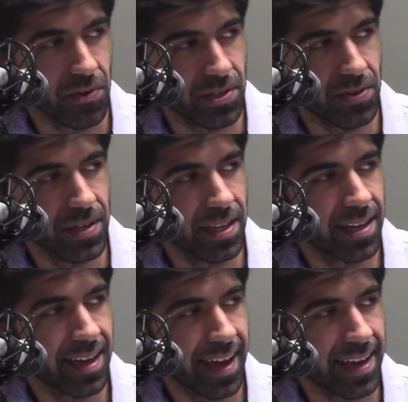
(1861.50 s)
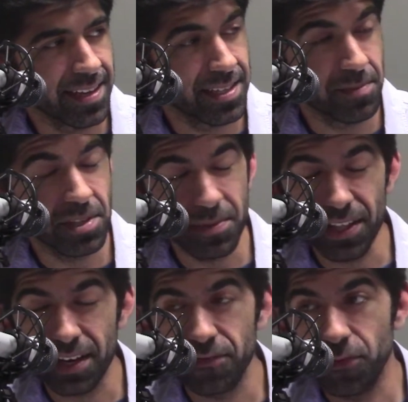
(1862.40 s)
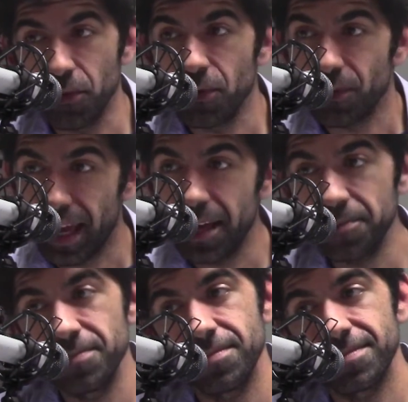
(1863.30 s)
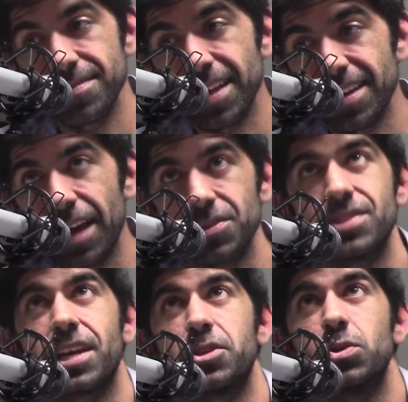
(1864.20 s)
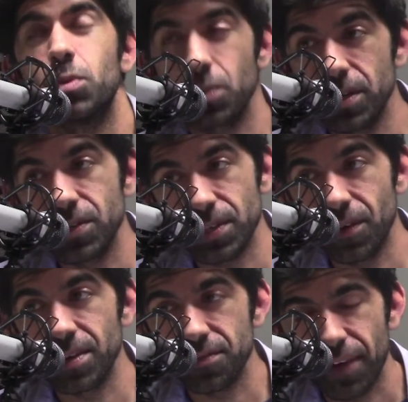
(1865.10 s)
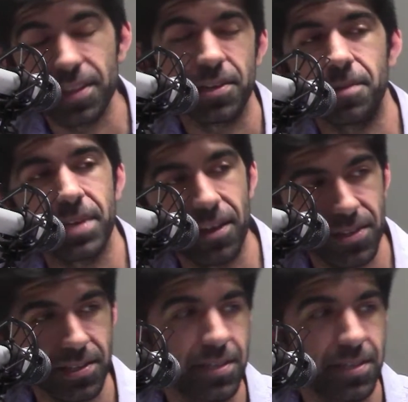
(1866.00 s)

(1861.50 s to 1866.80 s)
into it, and it seems to be like a full game. They announced this like 2-3 years ago, and it's finally coming out this year.